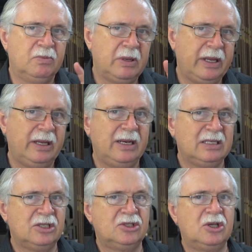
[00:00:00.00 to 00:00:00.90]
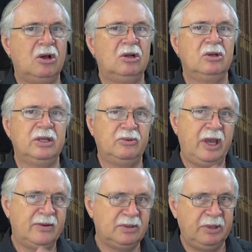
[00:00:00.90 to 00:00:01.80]
you're playing it as a solo, then we
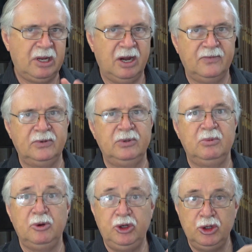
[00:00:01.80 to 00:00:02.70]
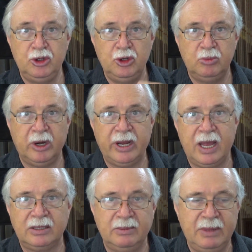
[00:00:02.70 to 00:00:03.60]
have to be careful. You, you do bring
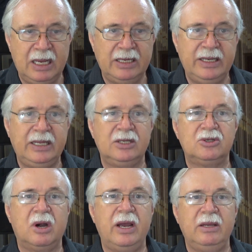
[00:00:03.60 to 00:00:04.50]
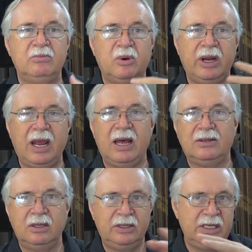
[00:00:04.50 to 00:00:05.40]
out the melody and try and bring
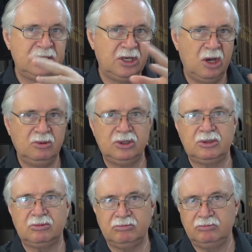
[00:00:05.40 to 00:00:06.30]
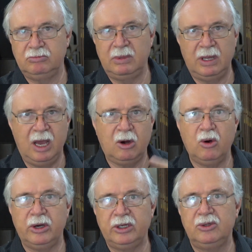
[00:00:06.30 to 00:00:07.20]
out these notes
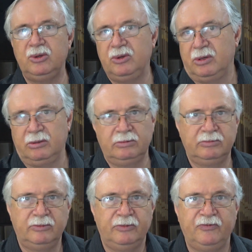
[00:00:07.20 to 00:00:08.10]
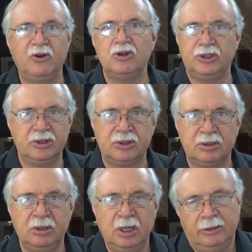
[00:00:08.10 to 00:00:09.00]
according to the
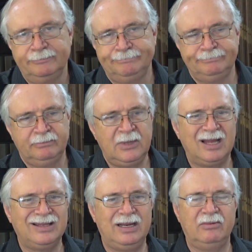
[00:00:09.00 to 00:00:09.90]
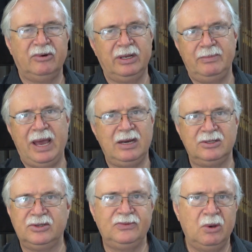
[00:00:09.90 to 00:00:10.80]
verses. Not that it really
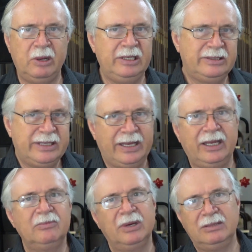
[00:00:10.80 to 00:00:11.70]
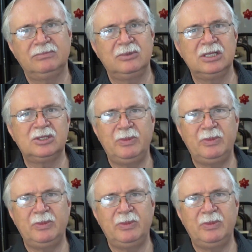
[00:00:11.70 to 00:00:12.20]
matters if nobody's singing, but let's